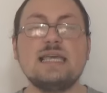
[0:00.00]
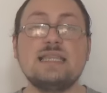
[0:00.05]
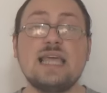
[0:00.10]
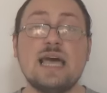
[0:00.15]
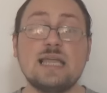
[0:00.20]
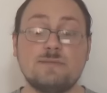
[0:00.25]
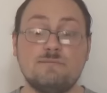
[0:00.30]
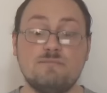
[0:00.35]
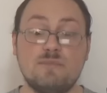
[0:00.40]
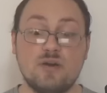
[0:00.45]

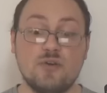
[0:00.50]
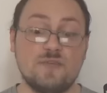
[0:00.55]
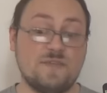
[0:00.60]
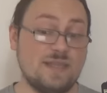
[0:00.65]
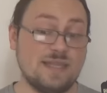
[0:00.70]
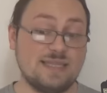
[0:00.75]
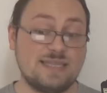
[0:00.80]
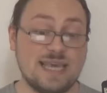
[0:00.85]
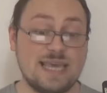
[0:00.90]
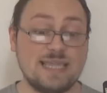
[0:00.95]
that both
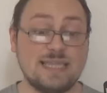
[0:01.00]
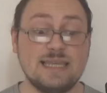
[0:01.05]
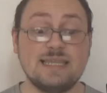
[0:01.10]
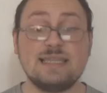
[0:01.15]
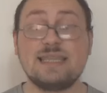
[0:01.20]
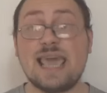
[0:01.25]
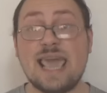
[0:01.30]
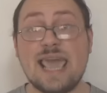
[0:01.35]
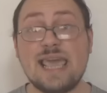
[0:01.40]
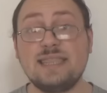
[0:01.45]
the
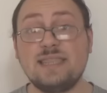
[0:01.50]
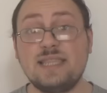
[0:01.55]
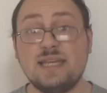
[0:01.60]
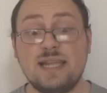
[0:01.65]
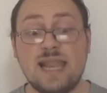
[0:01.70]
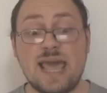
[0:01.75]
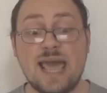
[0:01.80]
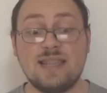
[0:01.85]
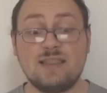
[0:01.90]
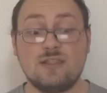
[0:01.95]
tenant and the
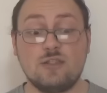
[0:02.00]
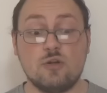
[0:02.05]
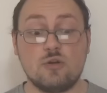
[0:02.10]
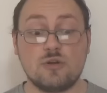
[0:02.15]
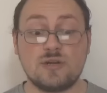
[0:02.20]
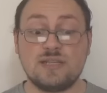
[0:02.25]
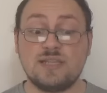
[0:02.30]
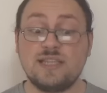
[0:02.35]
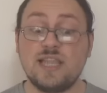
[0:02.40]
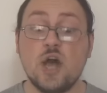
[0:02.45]

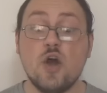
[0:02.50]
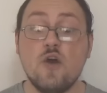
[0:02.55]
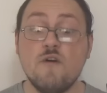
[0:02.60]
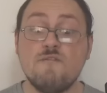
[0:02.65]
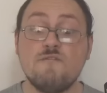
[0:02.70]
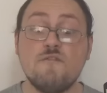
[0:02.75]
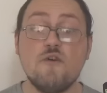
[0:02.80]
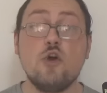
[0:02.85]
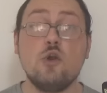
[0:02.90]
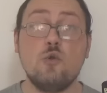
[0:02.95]
landlord know
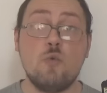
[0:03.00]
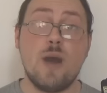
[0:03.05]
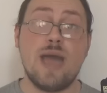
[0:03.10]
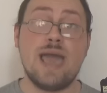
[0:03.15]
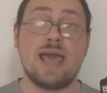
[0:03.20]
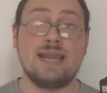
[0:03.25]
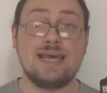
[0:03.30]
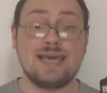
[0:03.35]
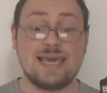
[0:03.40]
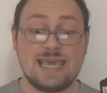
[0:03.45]
full
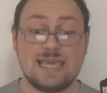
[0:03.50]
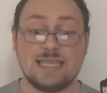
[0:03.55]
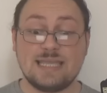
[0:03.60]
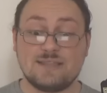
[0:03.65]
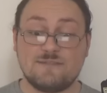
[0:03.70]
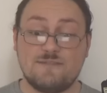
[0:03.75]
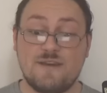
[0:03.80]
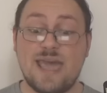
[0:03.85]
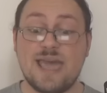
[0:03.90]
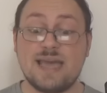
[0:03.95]
well in
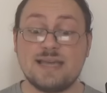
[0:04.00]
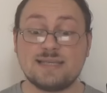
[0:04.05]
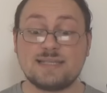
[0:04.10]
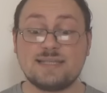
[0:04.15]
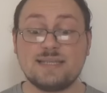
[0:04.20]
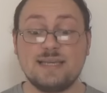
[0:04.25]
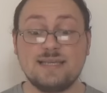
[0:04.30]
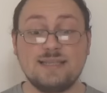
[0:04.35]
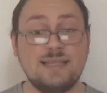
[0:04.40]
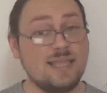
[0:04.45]

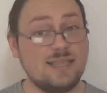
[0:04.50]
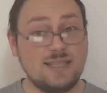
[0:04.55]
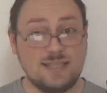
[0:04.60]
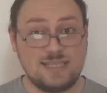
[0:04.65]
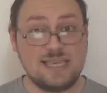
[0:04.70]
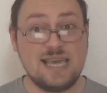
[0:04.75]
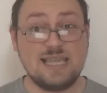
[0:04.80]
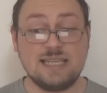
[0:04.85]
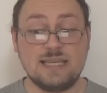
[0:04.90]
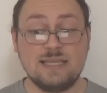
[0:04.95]
advance that the
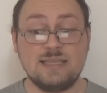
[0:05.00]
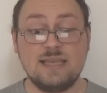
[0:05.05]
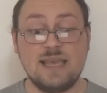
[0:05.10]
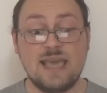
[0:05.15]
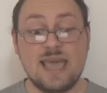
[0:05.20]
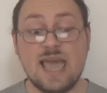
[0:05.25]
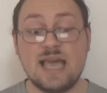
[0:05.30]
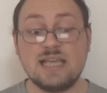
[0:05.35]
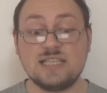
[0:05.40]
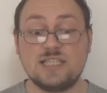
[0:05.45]
tenant
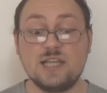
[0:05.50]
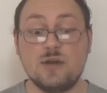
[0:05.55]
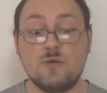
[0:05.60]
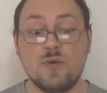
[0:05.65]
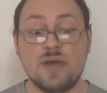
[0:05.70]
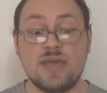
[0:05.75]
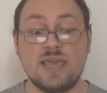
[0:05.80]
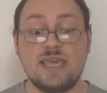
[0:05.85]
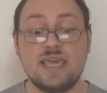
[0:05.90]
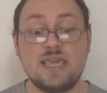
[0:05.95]
has no
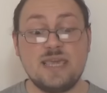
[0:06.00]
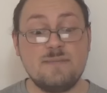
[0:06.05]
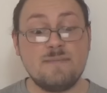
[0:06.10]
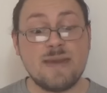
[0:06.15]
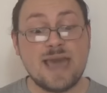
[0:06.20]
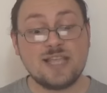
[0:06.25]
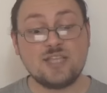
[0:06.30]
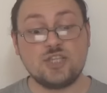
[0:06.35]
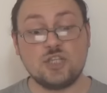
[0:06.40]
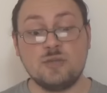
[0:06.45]
way
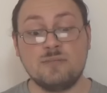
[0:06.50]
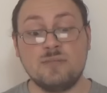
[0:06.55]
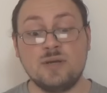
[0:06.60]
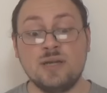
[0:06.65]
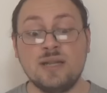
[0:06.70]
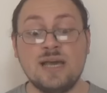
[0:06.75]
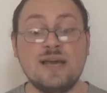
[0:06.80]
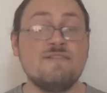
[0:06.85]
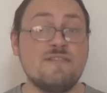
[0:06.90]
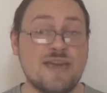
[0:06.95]

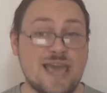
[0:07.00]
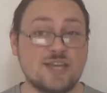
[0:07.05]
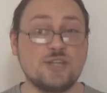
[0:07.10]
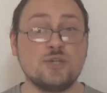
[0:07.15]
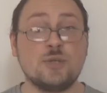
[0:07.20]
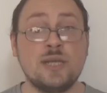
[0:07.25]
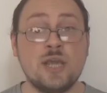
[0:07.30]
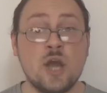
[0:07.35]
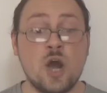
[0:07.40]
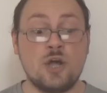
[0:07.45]
imaginable of
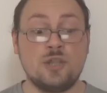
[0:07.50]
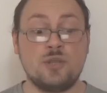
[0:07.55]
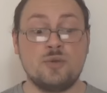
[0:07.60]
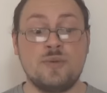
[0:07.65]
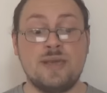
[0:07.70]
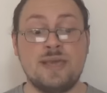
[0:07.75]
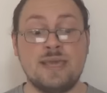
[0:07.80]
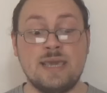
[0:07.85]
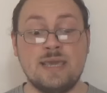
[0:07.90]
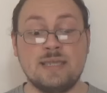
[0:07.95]
actually
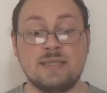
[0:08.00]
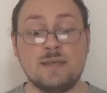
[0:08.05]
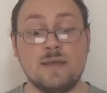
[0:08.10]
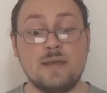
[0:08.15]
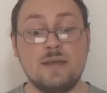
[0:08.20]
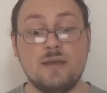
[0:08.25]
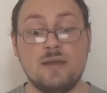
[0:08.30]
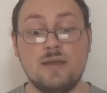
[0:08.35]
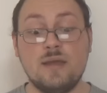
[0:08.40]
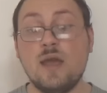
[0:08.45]
honoring it.
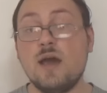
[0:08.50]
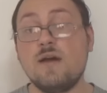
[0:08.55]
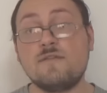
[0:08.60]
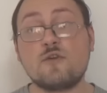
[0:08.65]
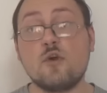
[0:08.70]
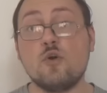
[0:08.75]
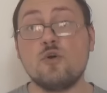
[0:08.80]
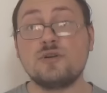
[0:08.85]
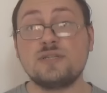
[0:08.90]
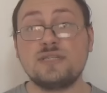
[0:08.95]
Of
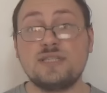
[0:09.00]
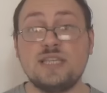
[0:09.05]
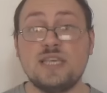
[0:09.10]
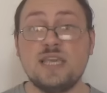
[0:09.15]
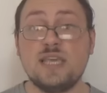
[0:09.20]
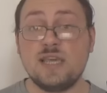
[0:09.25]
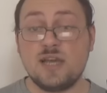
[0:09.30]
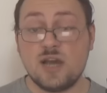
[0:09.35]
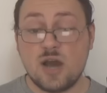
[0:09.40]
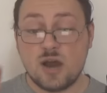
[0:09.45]
course,
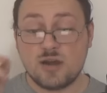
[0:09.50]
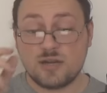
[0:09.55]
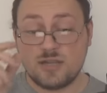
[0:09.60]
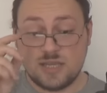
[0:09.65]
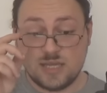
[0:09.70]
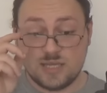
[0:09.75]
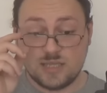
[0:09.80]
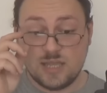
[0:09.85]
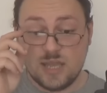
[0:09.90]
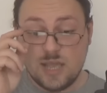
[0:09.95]
The
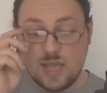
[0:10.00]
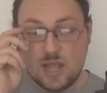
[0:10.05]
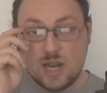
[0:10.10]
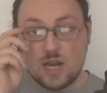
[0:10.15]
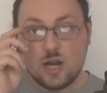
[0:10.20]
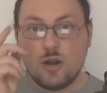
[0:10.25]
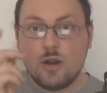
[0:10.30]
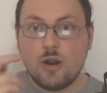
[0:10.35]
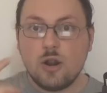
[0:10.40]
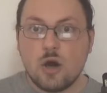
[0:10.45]
Guardian
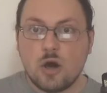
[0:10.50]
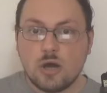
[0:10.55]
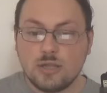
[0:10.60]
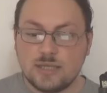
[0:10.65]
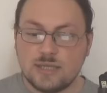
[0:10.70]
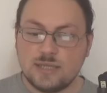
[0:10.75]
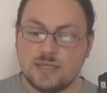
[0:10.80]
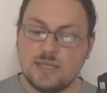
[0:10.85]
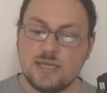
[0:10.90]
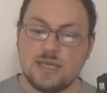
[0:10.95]

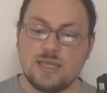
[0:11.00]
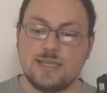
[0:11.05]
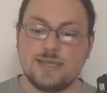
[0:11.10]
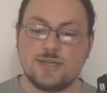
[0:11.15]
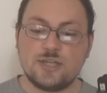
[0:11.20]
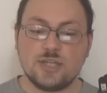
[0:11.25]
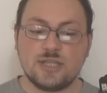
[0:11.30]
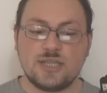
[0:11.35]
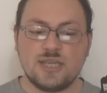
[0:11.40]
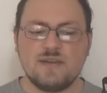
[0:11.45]
lauded the
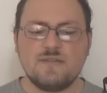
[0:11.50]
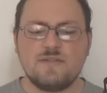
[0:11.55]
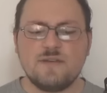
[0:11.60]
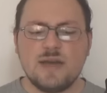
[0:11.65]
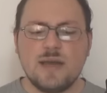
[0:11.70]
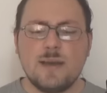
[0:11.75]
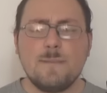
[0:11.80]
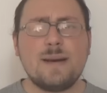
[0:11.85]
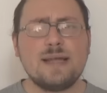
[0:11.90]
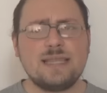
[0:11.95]
initiative,
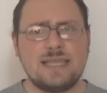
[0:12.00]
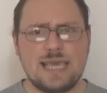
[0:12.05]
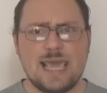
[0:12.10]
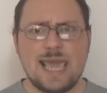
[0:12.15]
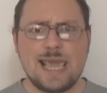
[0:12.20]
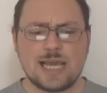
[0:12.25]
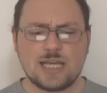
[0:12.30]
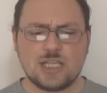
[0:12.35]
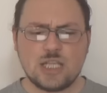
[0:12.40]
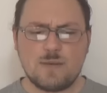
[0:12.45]
but the
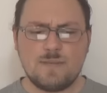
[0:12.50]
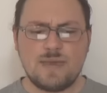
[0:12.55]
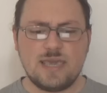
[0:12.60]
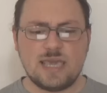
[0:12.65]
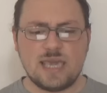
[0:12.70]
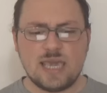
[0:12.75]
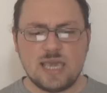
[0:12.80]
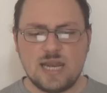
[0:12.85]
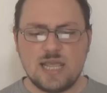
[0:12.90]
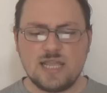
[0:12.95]

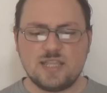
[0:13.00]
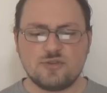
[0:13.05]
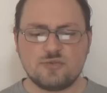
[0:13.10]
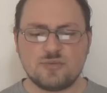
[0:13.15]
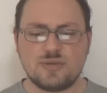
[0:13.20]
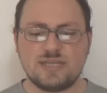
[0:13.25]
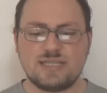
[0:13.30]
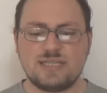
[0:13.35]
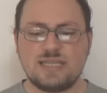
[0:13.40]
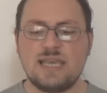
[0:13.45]
economic
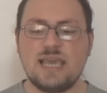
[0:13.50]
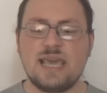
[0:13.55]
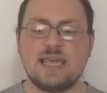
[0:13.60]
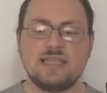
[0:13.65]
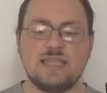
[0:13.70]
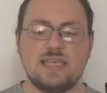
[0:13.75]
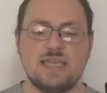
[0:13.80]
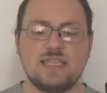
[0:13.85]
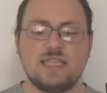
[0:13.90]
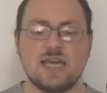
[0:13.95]
illiteracy
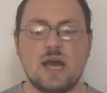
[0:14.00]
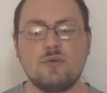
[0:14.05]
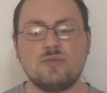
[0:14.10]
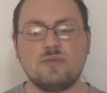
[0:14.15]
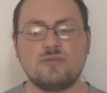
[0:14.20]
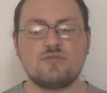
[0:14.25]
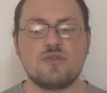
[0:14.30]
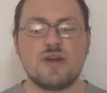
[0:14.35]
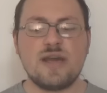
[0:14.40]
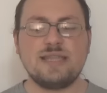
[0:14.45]
and the
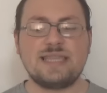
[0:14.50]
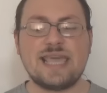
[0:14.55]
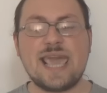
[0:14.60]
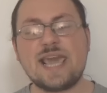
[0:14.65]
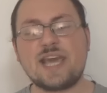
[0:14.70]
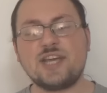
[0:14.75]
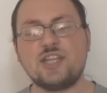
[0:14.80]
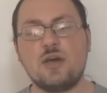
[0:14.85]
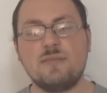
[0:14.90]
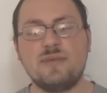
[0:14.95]
downright
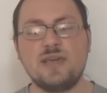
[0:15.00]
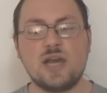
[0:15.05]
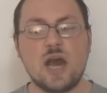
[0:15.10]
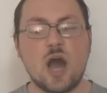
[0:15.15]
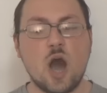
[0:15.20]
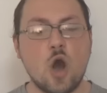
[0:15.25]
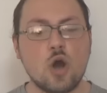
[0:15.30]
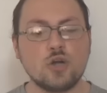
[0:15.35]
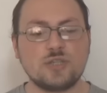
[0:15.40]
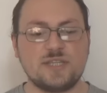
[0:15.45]
economic
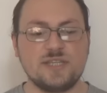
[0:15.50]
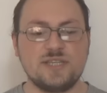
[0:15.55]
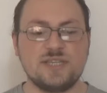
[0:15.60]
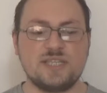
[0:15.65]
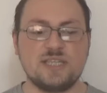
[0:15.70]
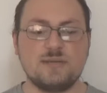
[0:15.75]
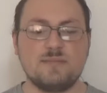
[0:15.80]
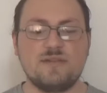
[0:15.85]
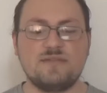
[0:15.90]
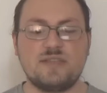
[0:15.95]

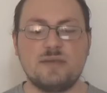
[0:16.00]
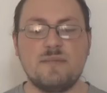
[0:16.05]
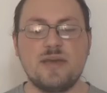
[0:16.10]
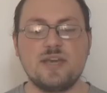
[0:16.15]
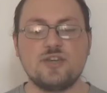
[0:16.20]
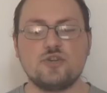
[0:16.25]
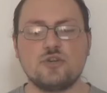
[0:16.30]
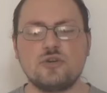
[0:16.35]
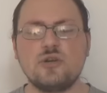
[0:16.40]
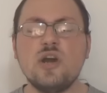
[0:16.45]
autism of the
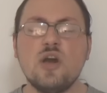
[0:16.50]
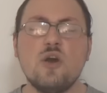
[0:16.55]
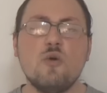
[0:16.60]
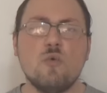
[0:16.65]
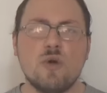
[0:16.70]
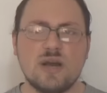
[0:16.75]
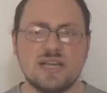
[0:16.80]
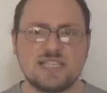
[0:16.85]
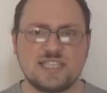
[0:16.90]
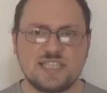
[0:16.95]
measure
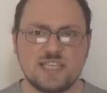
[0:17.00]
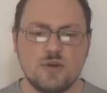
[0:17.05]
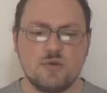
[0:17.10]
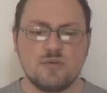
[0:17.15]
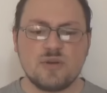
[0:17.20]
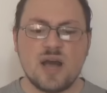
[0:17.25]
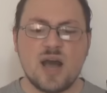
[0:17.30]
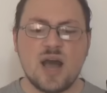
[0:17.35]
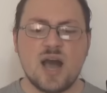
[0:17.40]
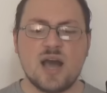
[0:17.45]
was
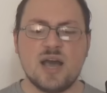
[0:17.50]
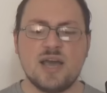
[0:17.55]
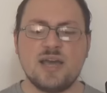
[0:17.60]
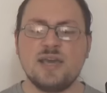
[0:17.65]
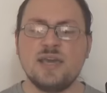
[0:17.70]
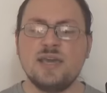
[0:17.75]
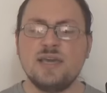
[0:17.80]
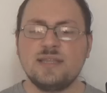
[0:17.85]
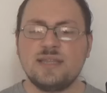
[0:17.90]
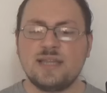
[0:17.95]
so
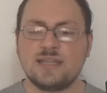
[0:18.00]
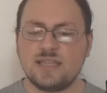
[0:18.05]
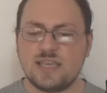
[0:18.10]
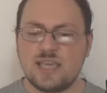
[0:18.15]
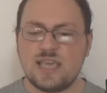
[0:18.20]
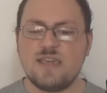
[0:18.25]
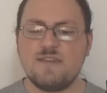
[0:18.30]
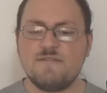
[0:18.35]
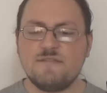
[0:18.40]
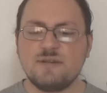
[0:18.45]
high that
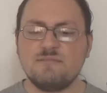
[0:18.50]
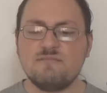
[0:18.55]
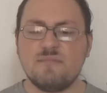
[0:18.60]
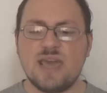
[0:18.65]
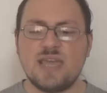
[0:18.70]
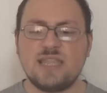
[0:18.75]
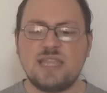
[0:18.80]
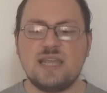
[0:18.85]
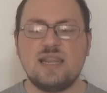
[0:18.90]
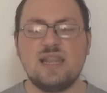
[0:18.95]
even
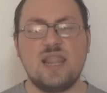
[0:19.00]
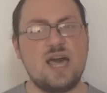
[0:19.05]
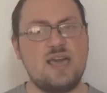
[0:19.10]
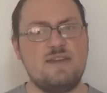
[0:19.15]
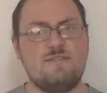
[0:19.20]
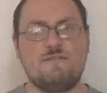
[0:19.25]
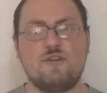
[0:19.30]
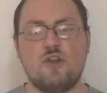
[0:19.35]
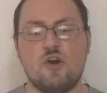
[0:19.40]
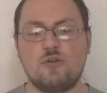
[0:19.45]
many
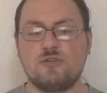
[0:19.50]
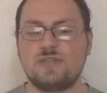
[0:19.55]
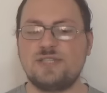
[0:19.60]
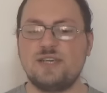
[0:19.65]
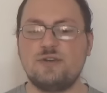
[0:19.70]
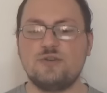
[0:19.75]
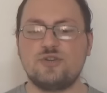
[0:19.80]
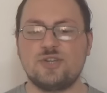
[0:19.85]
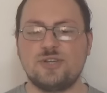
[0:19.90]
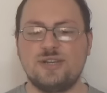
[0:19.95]
lifelong
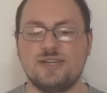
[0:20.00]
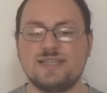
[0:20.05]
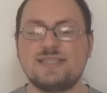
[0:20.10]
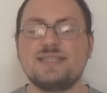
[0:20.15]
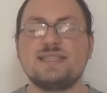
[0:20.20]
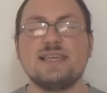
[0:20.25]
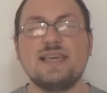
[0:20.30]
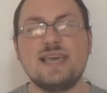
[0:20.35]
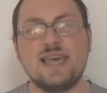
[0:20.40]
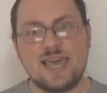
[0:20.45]

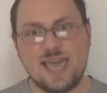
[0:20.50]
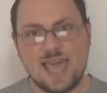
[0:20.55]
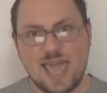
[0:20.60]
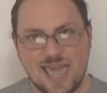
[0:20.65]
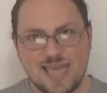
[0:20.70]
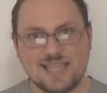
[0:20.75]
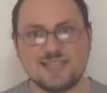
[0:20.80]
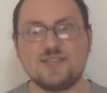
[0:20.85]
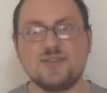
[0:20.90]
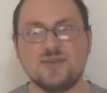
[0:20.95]
socialists
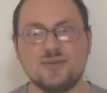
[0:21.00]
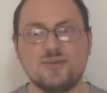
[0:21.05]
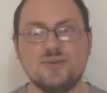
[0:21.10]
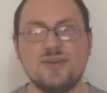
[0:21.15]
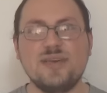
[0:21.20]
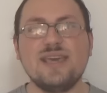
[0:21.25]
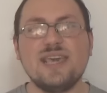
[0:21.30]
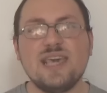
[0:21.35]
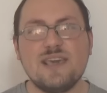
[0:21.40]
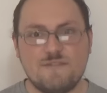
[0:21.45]
had to
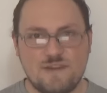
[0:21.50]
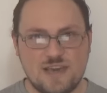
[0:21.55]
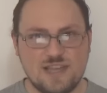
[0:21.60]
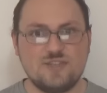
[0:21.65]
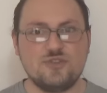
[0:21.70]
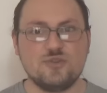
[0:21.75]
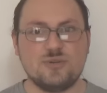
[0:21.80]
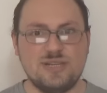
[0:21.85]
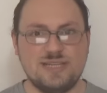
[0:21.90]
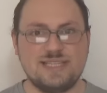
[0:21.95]

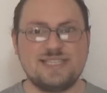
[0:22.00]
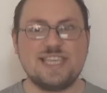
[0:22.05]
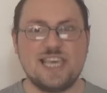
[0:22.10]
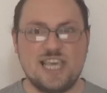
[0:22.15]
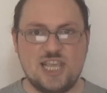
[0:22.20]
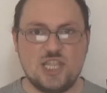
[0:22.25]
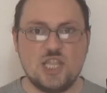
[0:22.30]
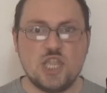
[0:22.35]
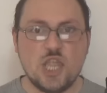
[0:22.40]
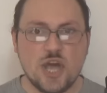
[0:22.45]
eventually
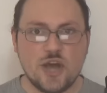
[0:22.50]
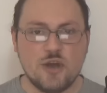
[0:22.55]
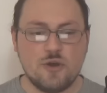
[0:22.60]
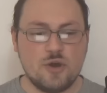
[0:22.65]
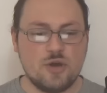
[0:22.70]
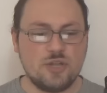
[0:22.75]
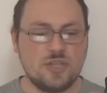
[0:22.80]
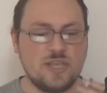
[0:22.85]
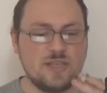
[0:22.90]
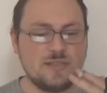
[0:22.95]
say
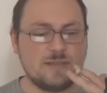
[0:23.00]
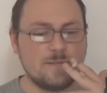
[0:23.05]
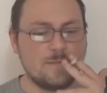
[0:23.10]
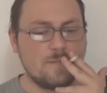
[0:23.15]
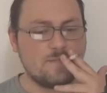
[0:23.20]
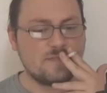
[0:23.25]
no on it.